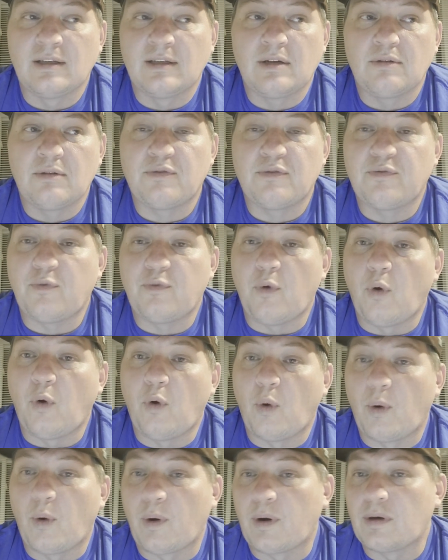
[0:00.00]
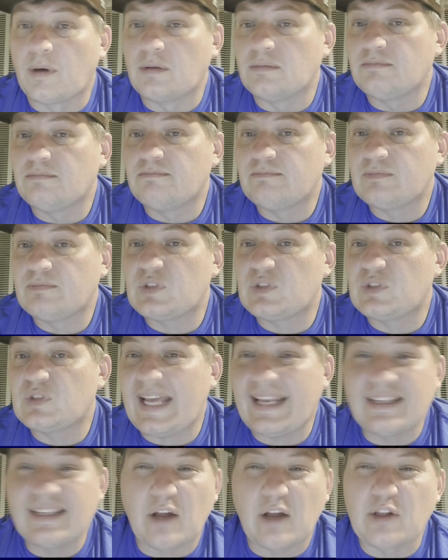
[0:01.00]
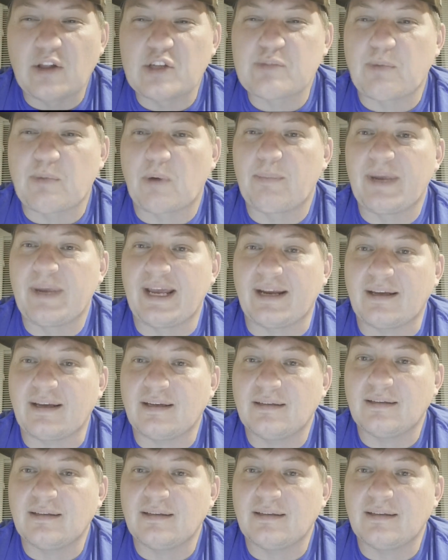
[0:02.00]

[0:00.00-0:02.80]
for $10 per pick,